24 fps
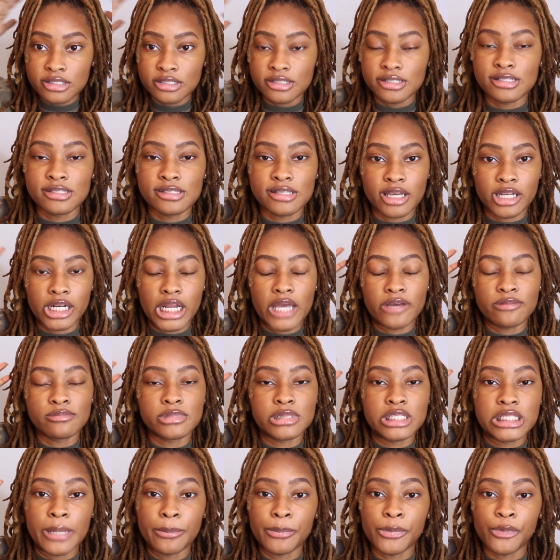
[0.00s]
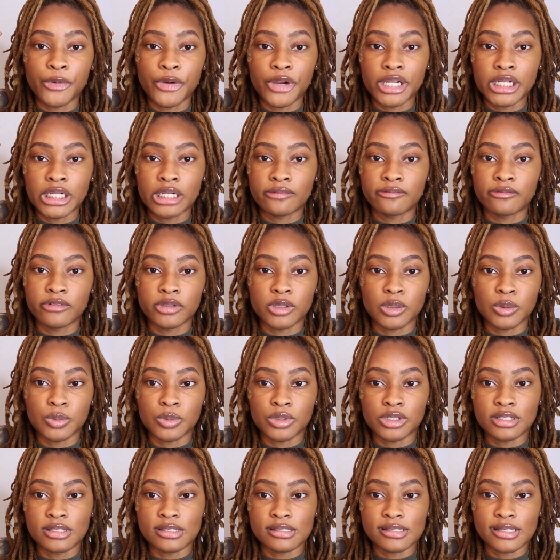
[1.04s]
just kind of have them separated for the
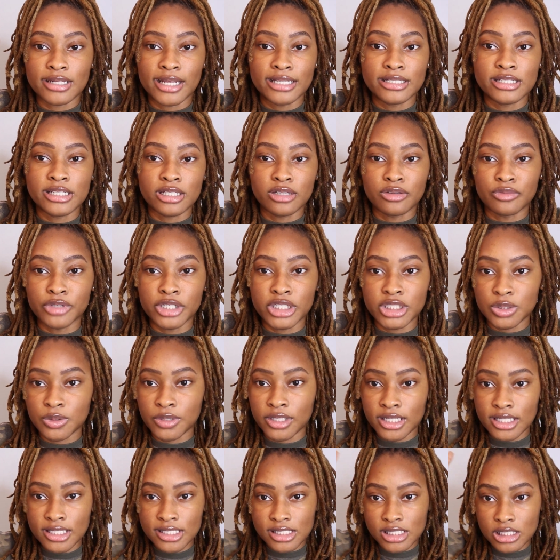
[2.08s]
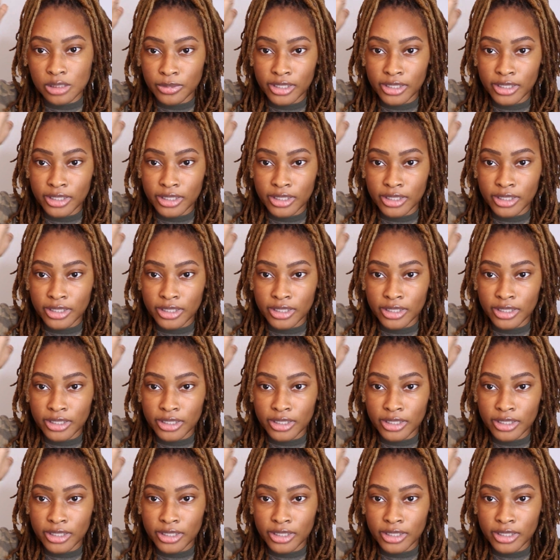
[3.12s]
ones that I didn't retwist.